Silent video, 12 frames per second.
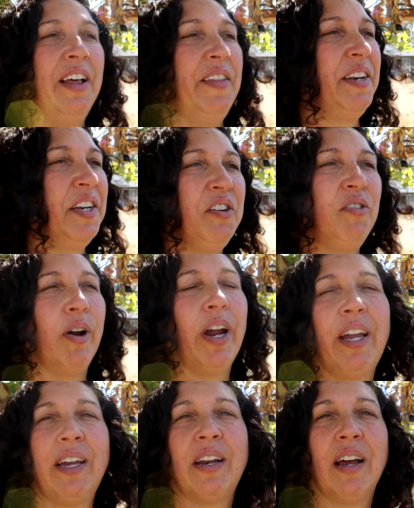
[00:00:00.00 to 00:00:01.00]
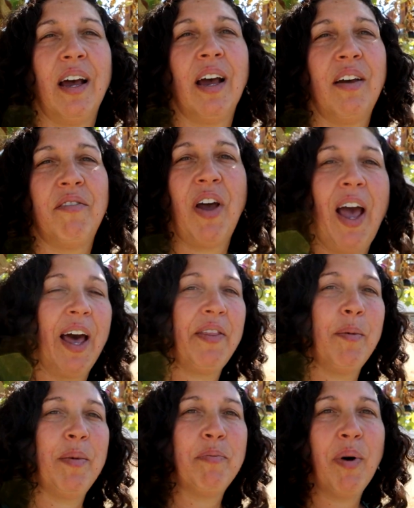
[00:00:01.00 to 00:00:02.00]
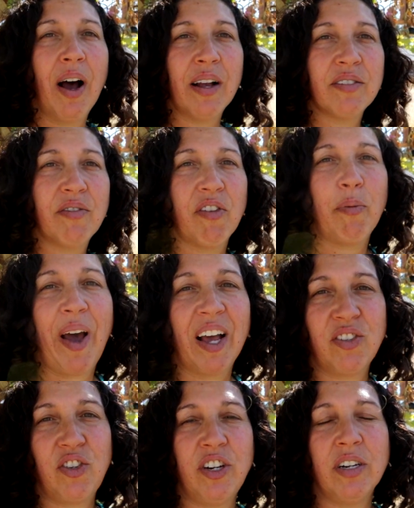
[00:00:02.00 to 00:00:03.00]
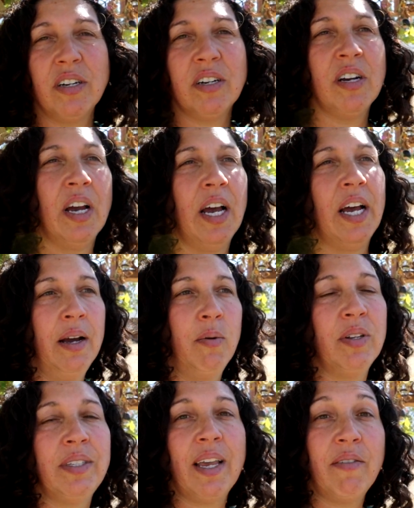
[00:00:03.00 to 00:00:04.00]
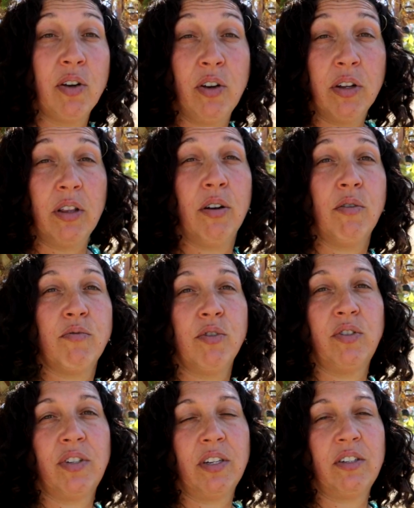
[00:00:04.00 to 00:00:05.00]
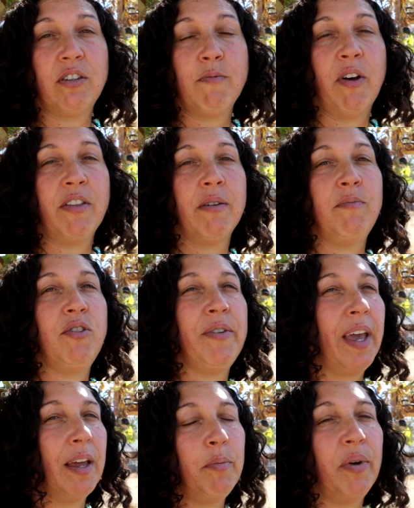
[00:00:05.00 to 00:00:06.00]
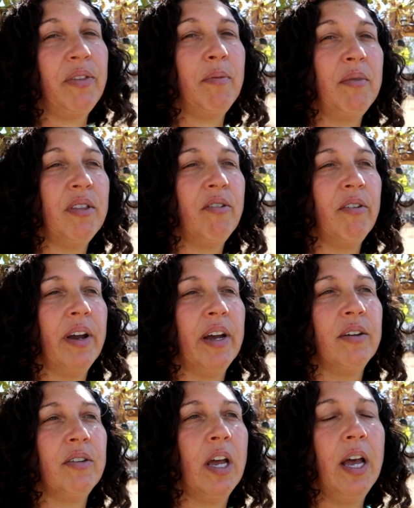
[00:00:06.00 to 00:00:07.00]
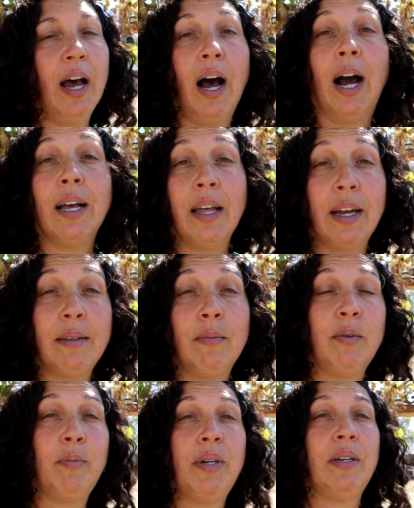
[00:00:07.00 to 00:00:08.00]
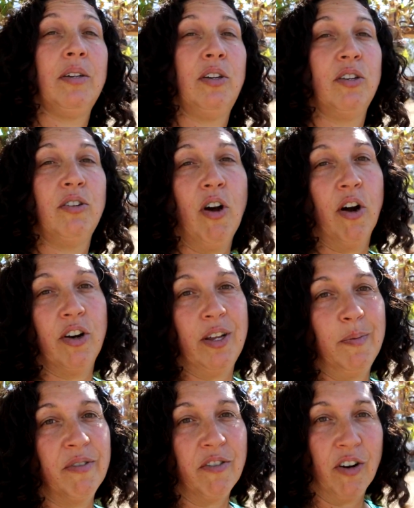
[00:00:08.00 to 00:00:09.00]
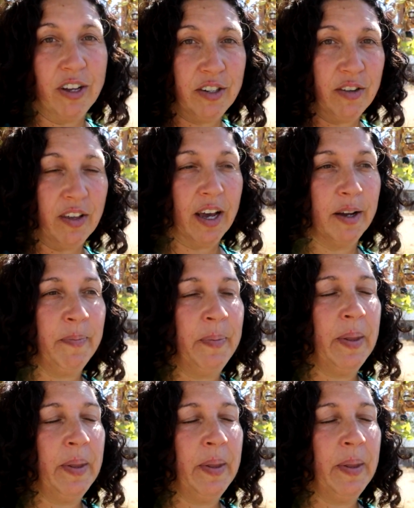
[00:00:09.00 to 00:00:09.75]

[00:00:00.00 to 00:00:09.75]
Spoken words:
They did great. I've had them in pots for the past year. Once they have a good little root system on them, you can put them in the ground. I like them to be good and hardy before I do that.